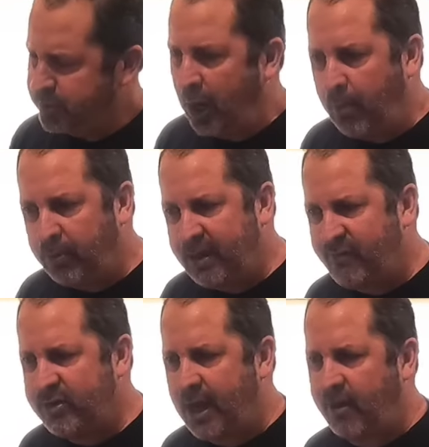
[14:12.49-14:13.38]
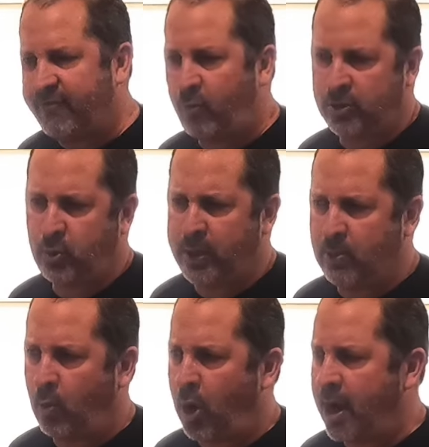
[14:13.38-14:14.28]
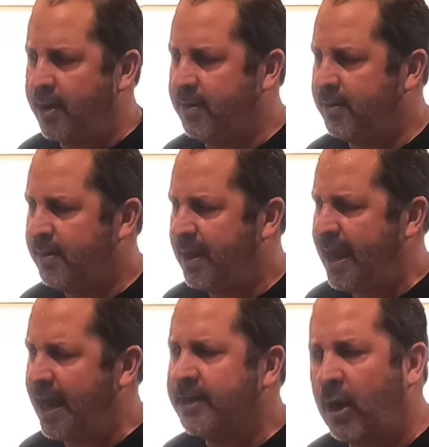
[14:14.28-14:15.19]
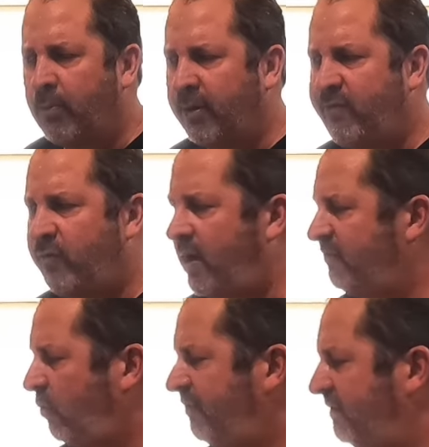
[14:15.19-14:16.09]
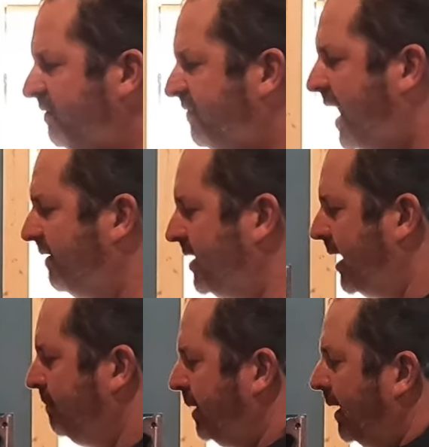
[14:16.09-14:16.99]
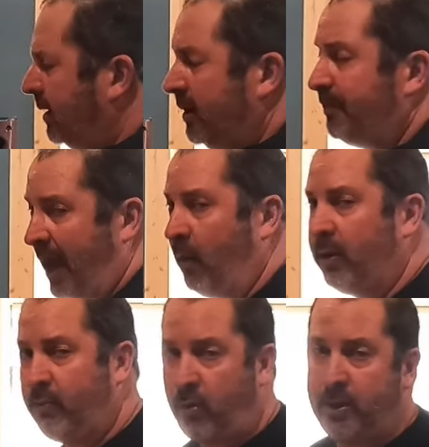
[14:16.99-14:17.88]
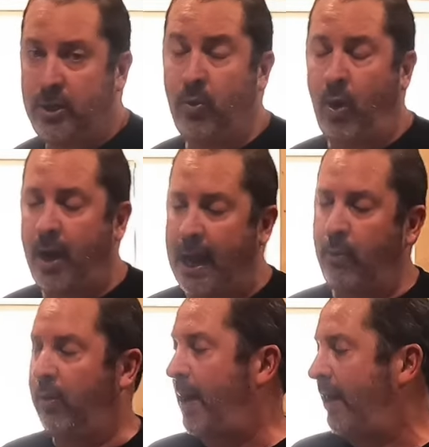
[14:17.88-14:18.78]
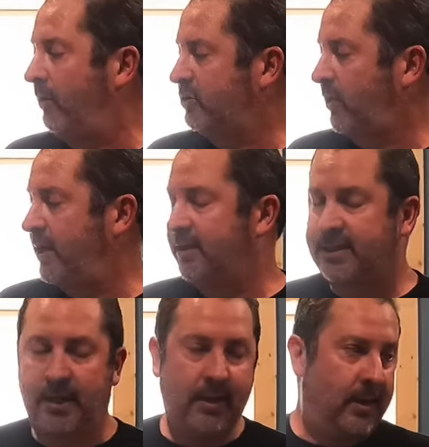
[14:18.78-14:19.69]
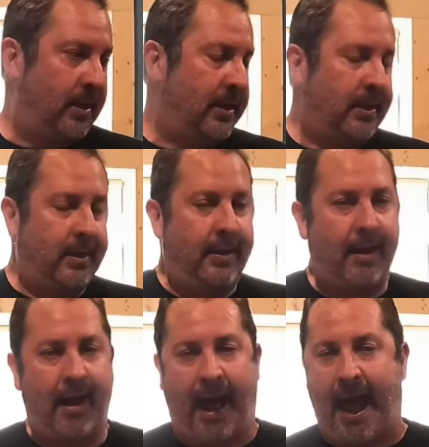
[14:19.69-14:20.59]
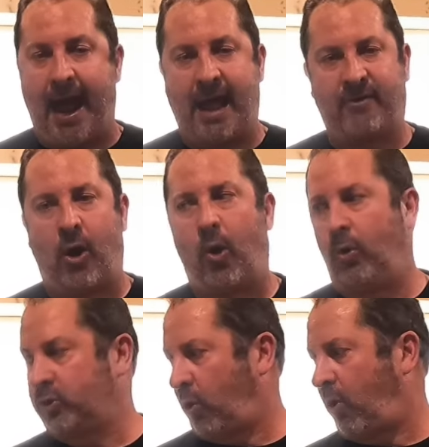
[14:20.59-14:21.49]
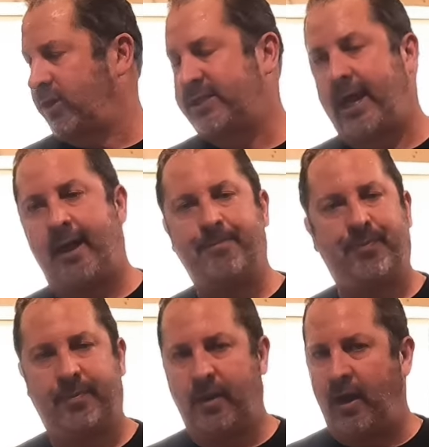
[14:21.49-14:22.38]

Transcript: Don't believe we've done a 421, and I don't believe we've done a 455 yet. But when we do one, I will buy those rings. I have a whole drawer set.